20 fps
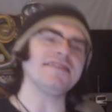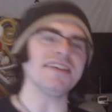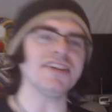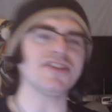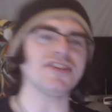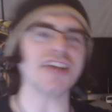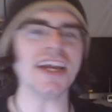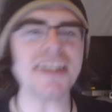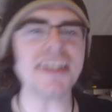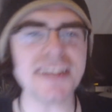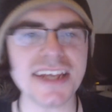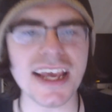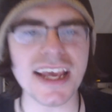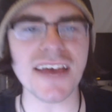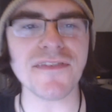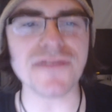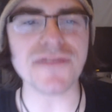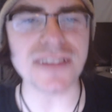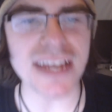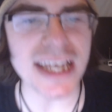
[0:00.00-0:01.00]

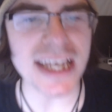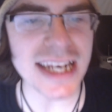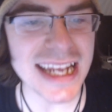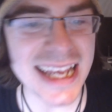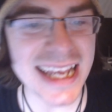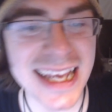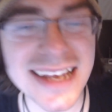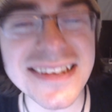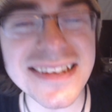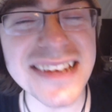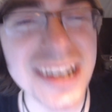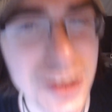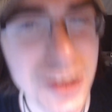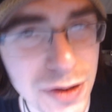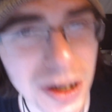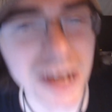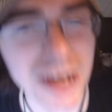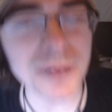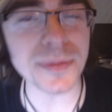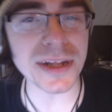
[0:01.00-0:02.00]
JTF lit is
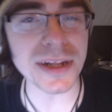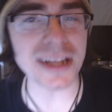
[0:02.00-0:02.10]
incredibly